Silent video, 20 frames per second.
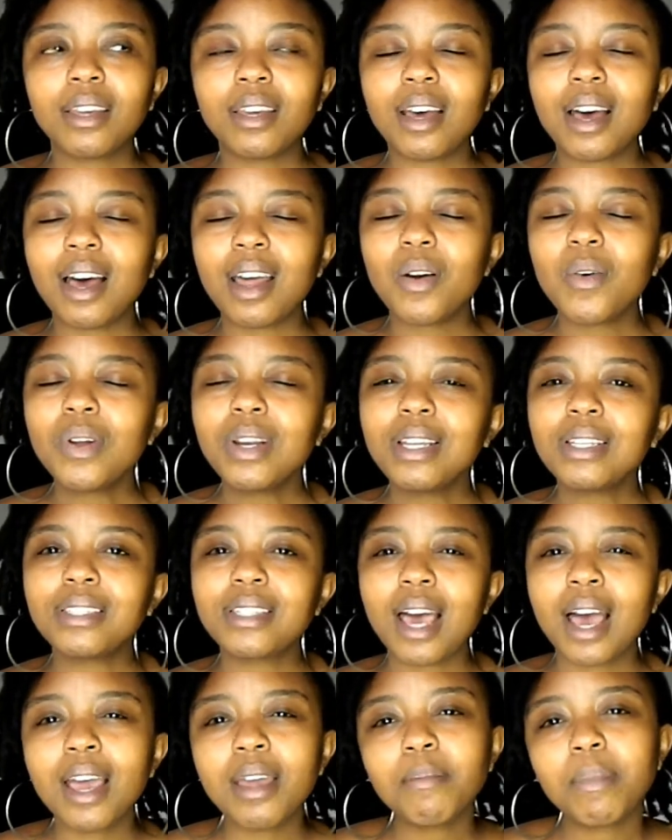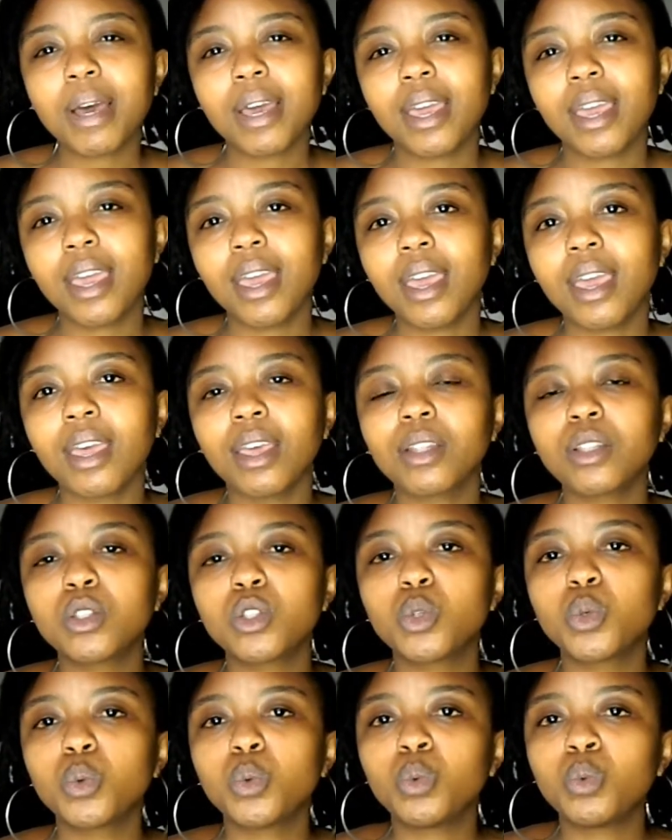I don't want to dye my hair
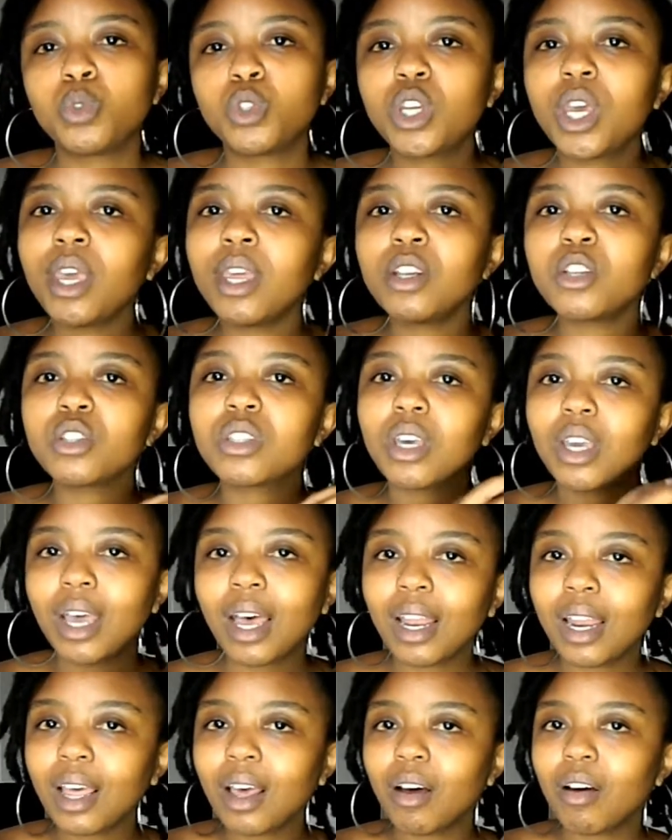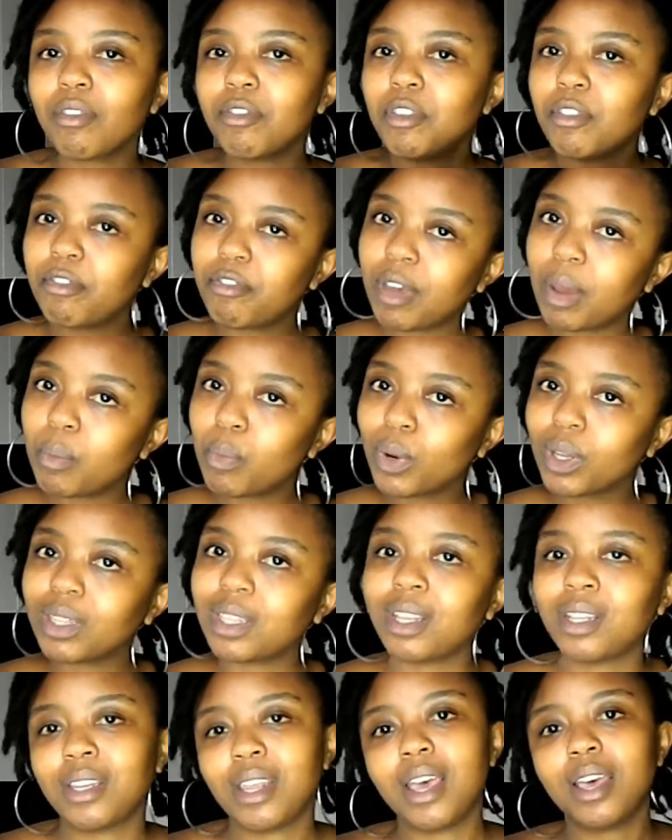to change the color of the fabric
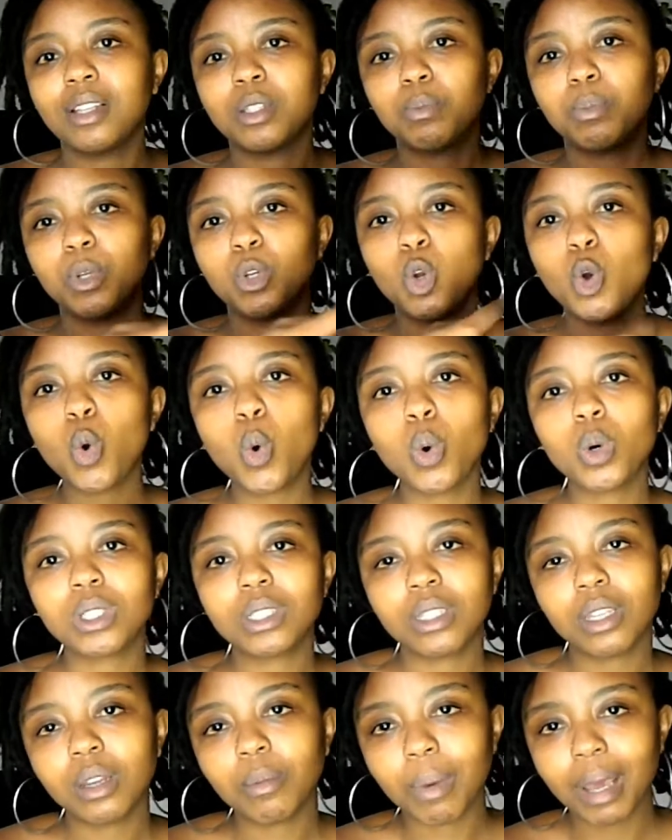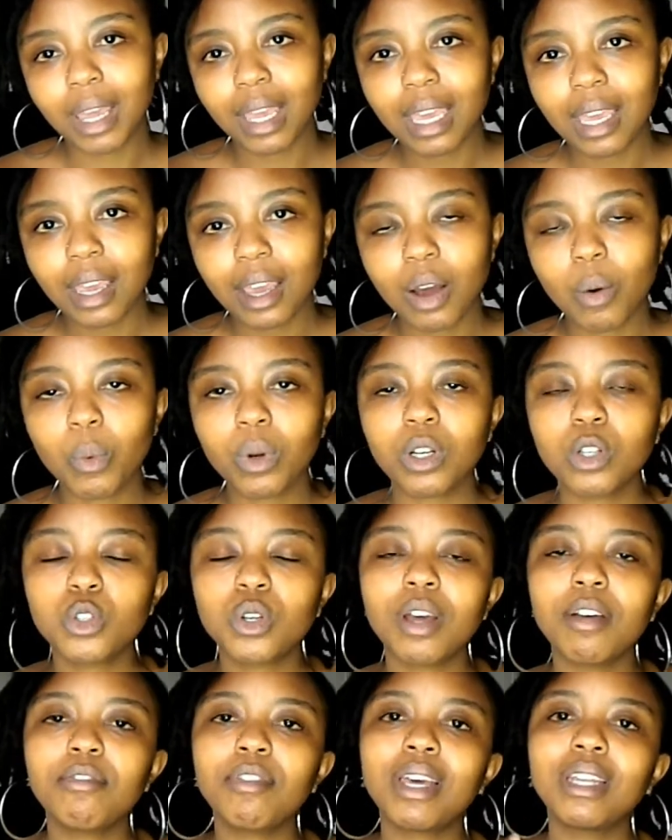that has been caught in my hair. I want to
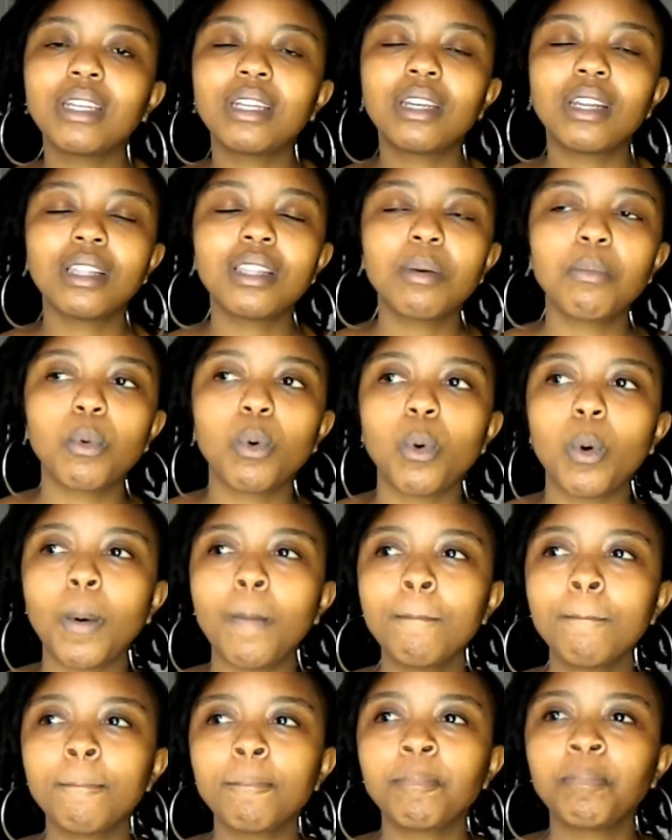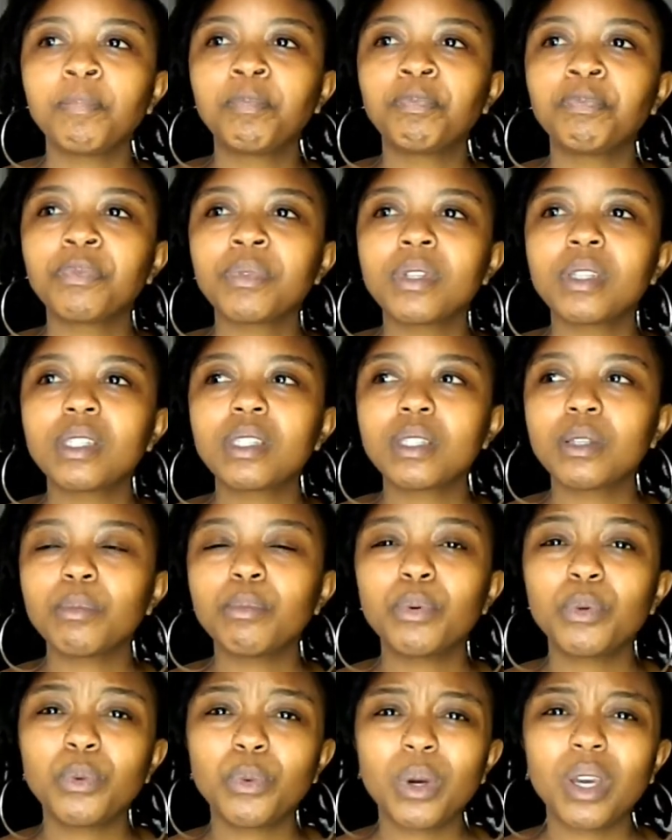try find another more
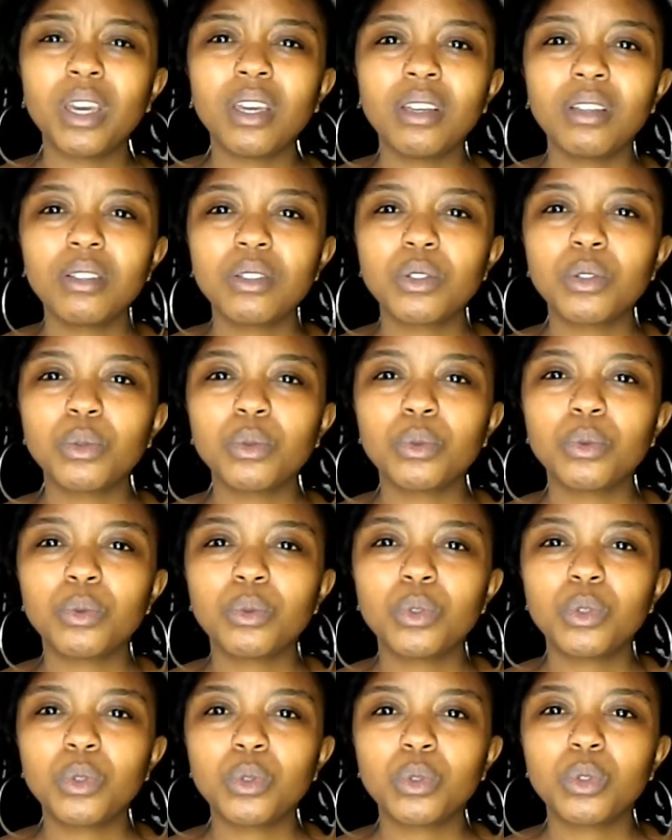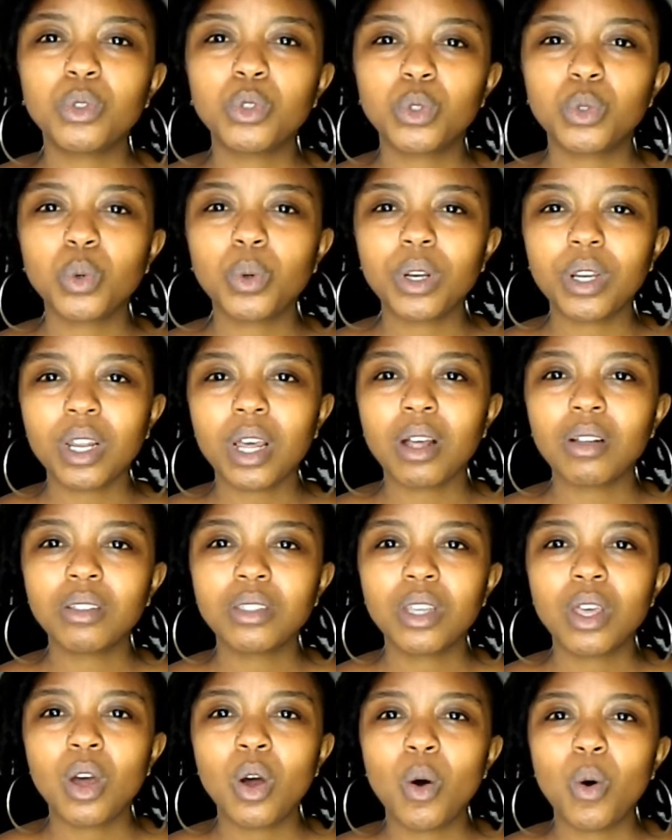simple way to sort it out,
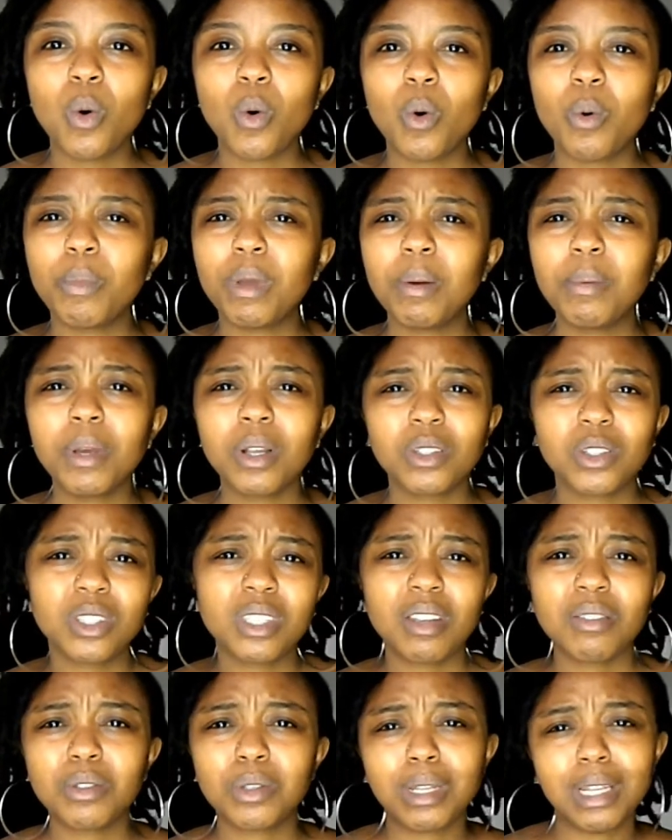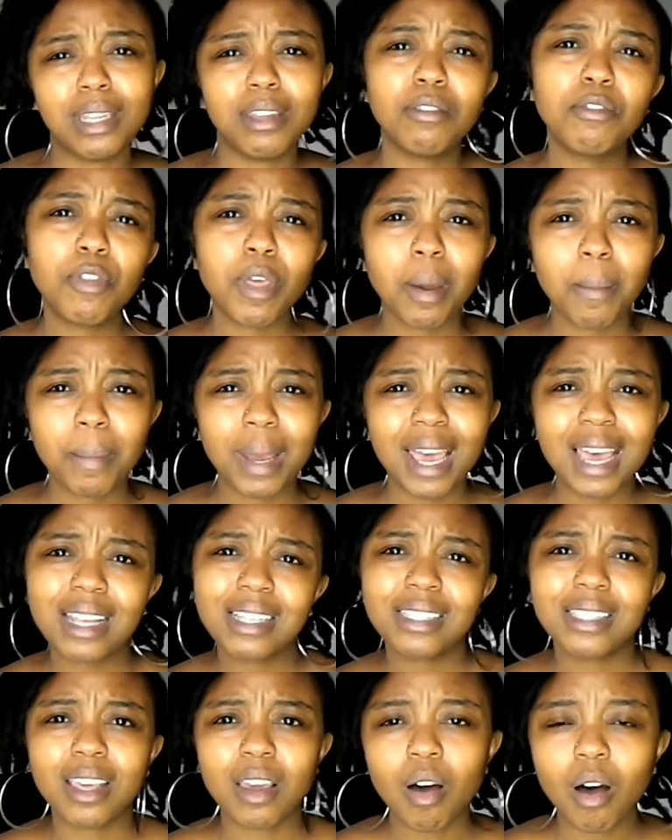or maybe I'll just have to leave them as
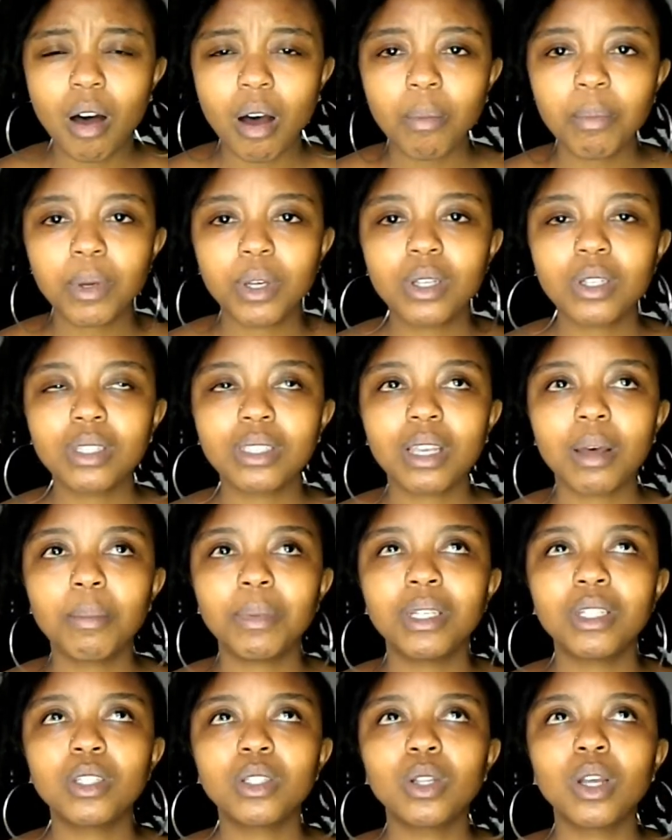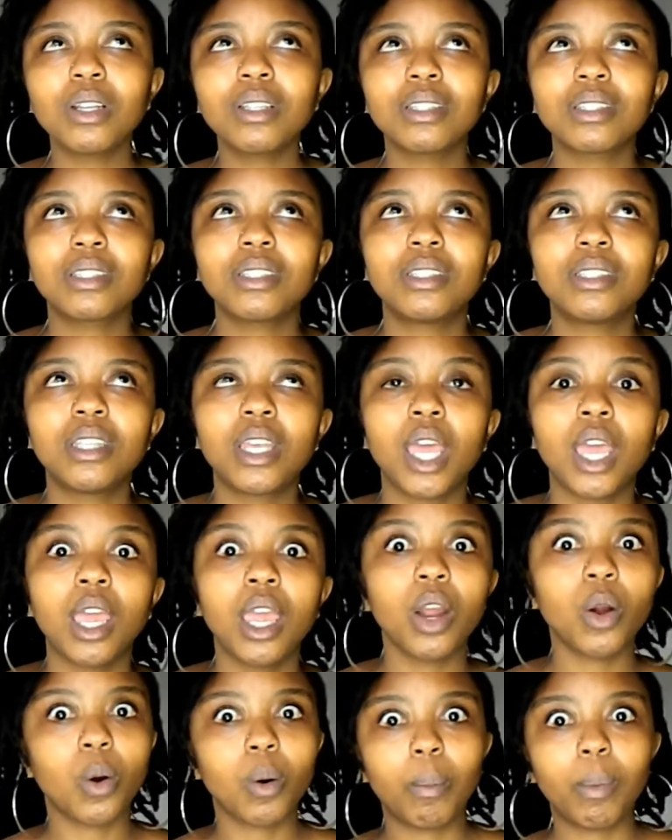they are, because I mean, it's not
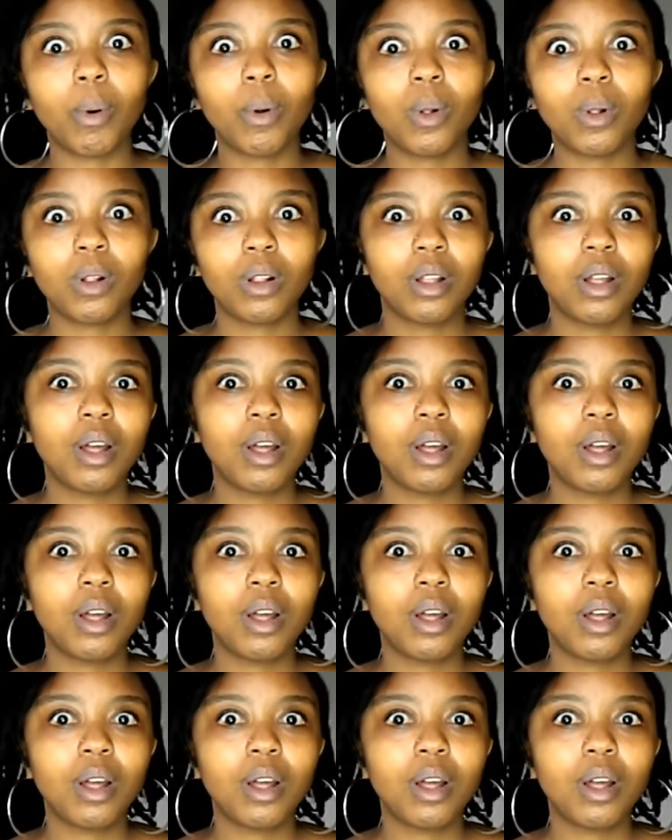terrible,